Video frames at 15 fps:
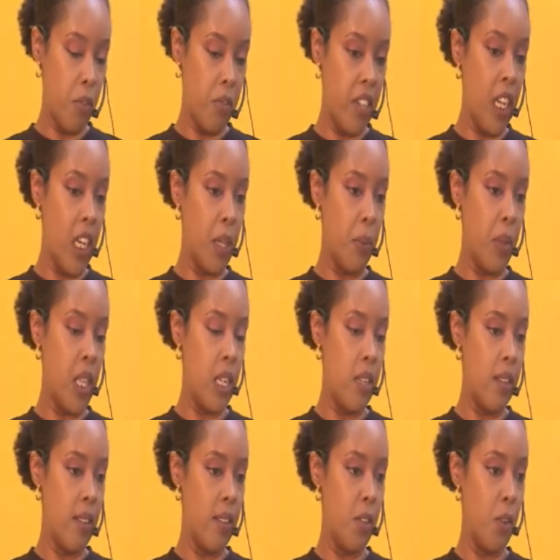dealing with
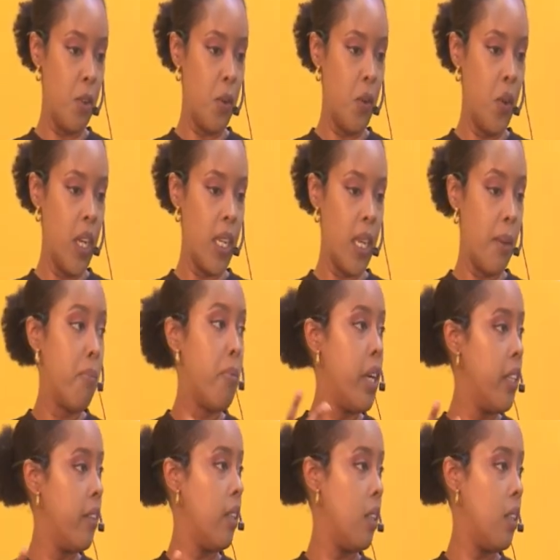it is,
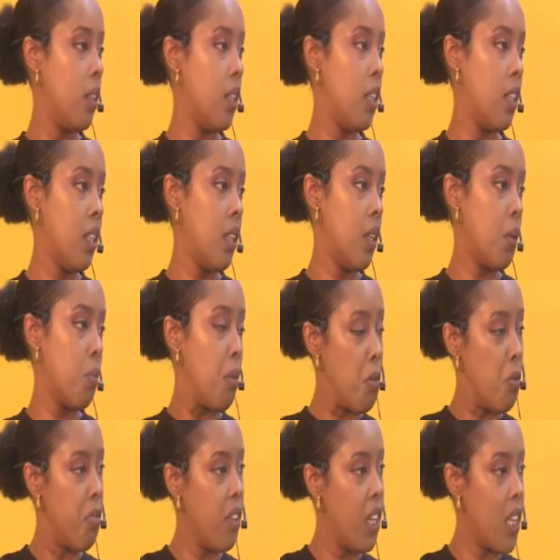embrace it. When
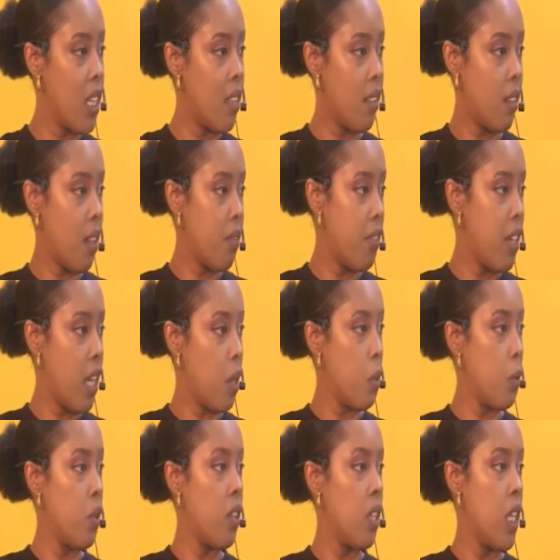you feel that
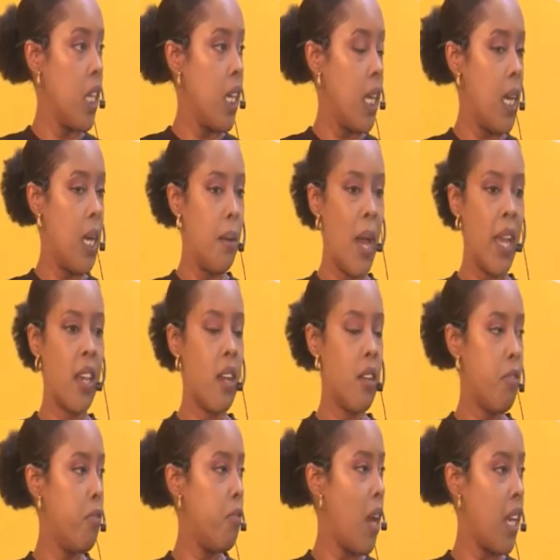self-doubt, I
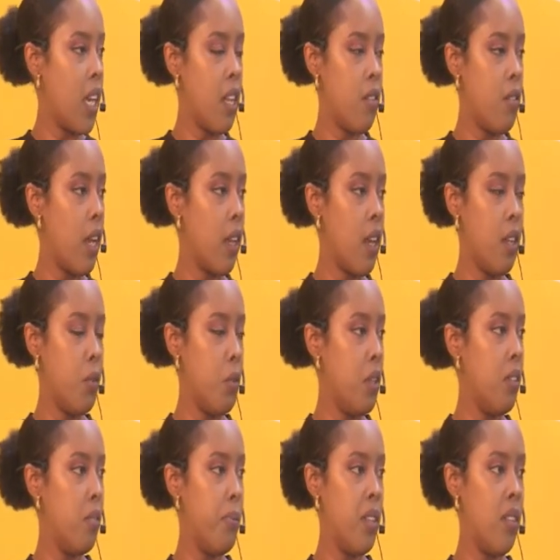can't do
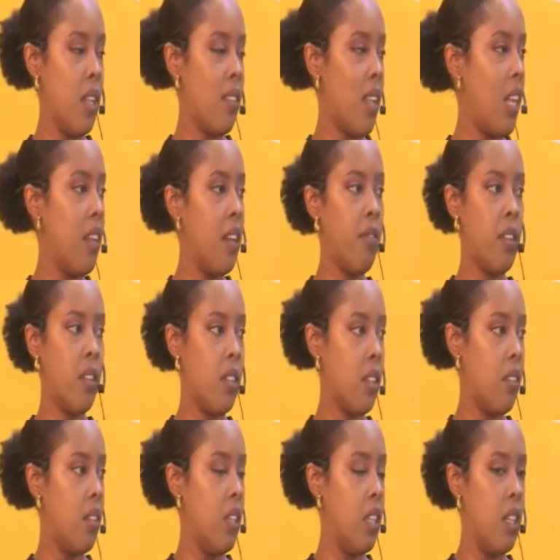this business, I'll never
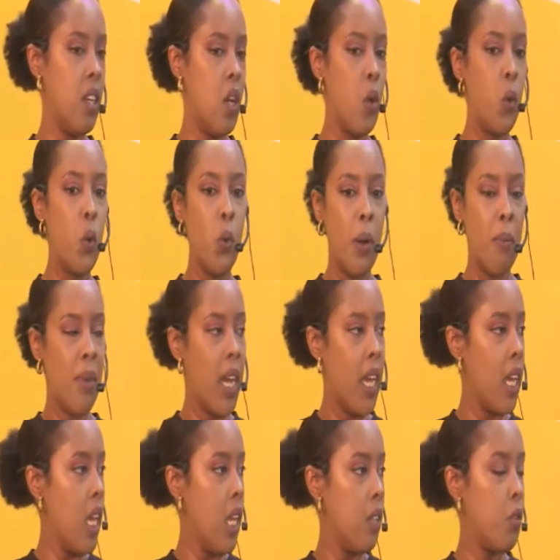succeed, who am
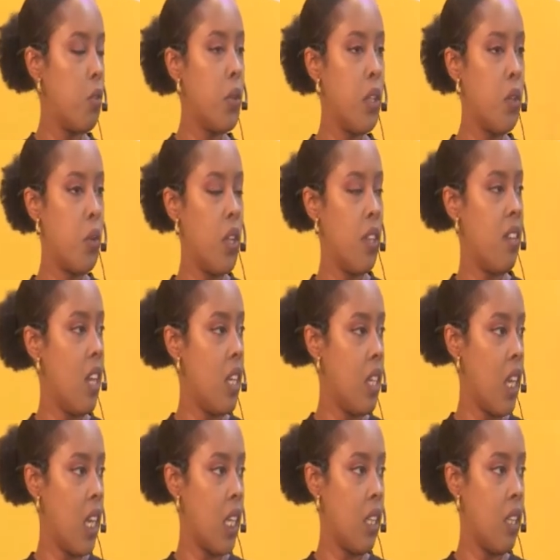I, so and so has done
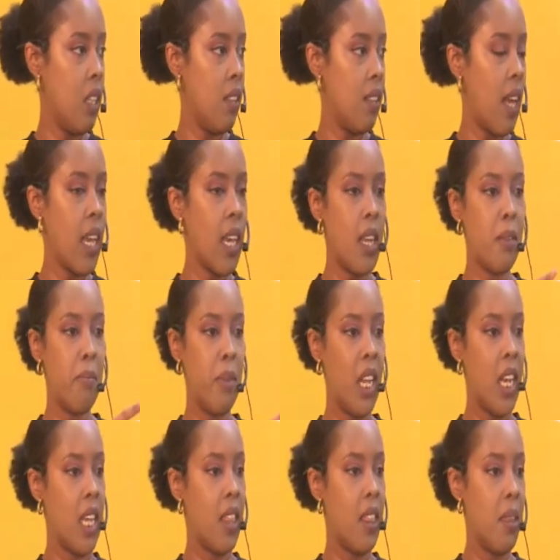it like this, I can't be
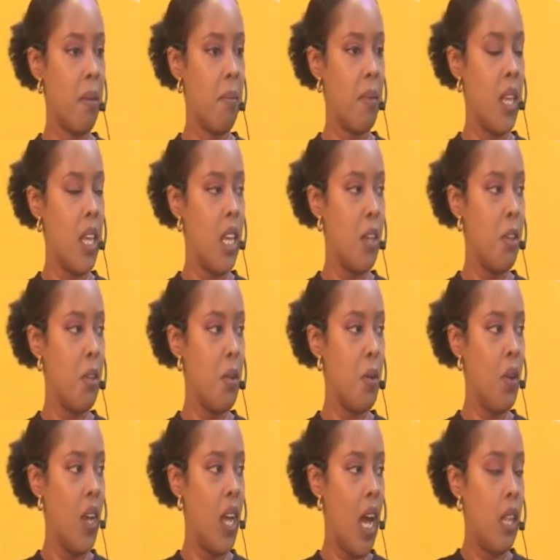like them,
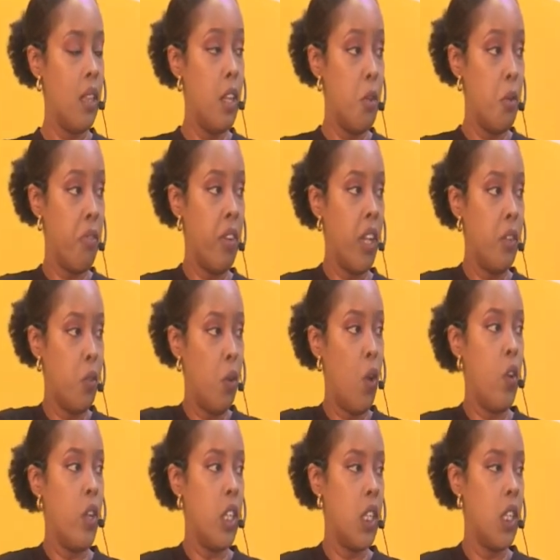and then you fail to
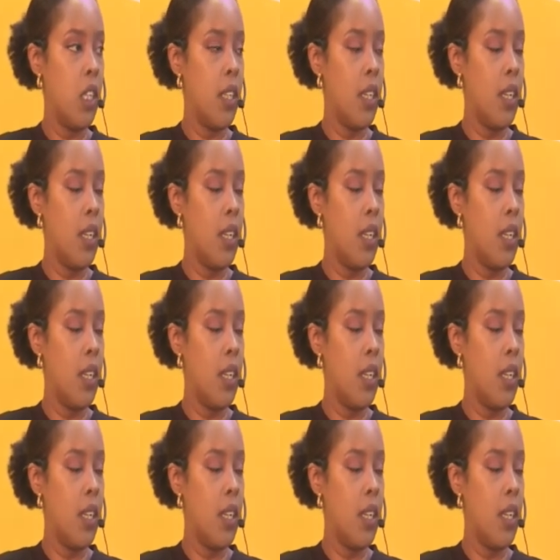launch.